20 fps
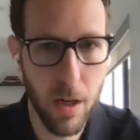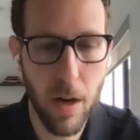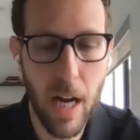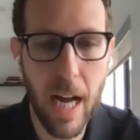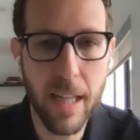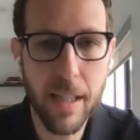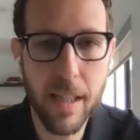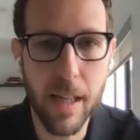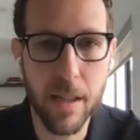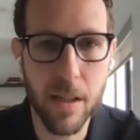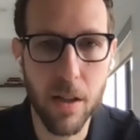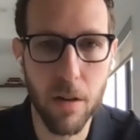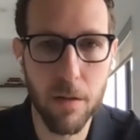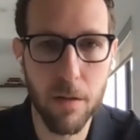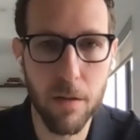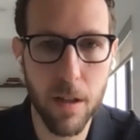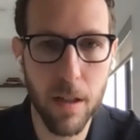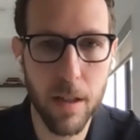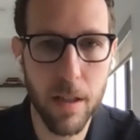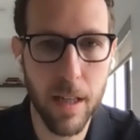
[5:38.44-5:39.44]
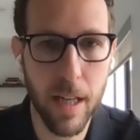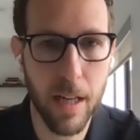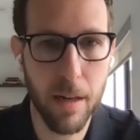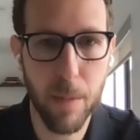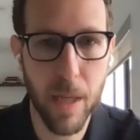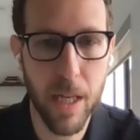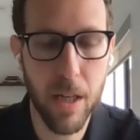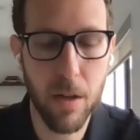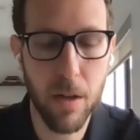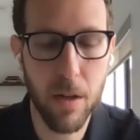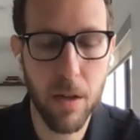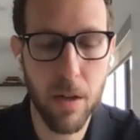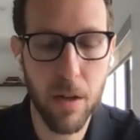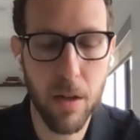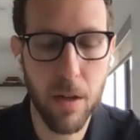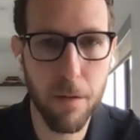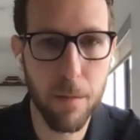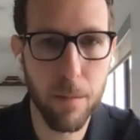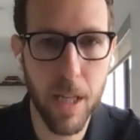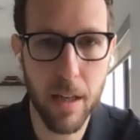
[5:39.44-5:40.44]
assets over and get a better rate
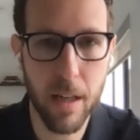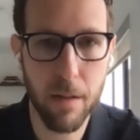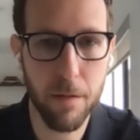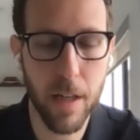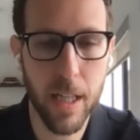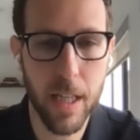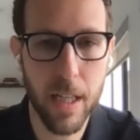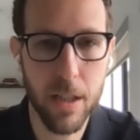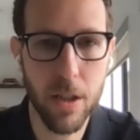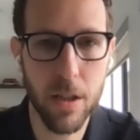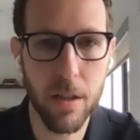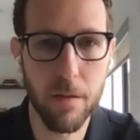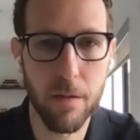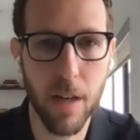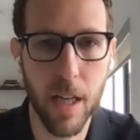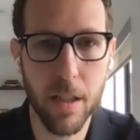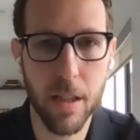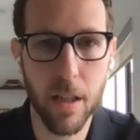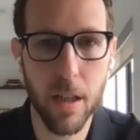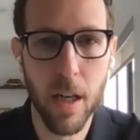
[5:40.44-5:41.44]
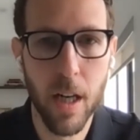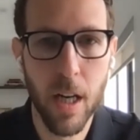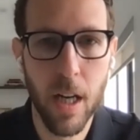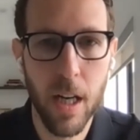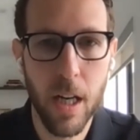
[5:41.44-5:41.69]
from like a financial advisor,